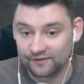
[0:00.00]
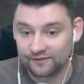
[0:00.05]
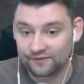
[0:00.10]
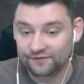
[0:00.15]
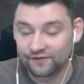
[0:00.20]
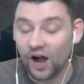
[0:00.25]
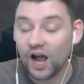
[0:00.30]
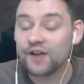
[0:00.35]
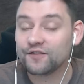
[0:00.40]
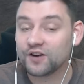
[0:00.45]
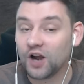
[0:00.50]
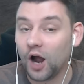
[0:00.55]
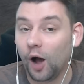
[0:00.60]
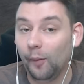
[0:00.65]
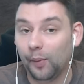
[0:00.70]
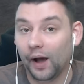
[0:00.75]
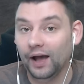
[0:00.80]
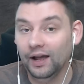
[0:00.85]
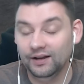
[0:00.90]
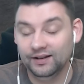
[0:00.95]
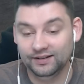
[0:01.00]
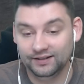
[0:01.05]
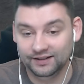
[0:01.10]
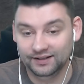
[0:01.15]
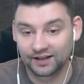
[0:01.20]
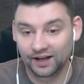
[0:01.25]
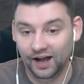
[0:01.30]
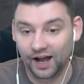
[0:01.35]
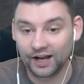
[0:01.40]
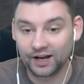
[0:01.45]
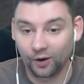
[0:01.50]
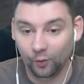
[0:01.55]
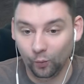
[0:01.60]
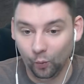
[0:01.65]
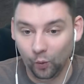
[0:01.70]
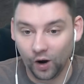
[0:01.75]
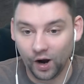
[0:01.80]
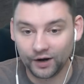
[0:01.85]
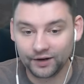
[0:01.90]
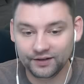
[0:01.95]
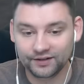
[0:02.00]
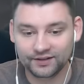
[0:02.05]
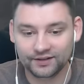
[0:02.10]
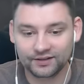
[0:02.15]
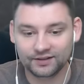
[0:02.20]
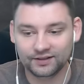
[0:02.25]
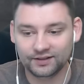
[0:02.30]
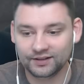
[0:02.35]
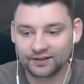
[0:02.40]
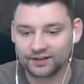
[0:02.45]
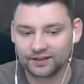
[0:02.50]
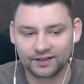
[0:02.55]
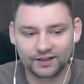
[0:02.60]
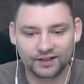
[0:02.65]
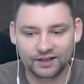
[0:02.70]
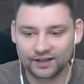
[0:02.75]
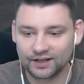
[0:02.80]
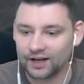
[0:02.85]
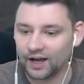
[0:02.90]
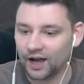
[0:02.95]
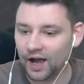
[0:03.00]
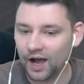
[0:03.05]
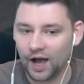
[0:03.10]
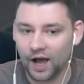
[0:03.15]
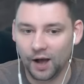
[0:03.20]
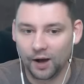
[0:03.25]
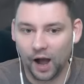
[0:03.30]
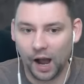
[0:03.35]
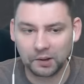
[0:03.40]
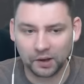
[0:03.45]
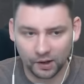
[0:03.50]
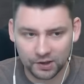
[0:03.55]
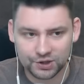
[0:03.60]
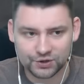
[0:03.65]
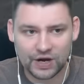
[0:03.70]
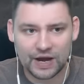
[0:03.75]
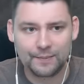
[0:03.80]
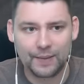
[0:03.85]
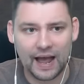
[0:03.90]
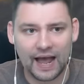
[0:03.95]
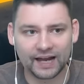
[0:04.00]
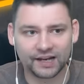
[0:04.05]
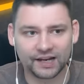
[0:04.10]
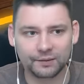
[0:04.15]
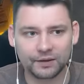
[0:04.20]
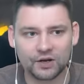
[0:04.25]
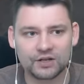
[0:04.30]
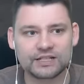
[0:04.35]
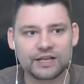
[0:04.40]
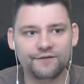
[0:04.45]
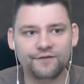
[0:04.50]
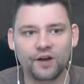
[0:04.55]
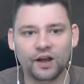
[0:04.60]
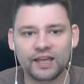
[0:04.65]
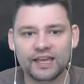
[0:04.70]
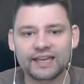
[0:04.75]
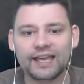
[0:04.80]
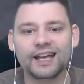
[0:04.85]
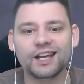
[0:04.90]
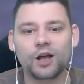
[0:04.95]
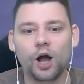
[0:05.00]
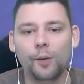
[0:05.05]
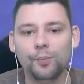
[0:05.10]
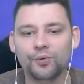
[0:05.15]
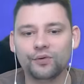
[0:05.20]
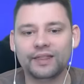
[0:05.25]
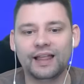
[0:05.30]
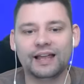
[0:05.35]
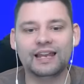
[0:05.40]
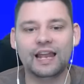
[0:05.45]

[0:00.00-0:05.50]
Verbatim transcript: 5 copper. I got 1. I'm going straight back, because if I can get copper on that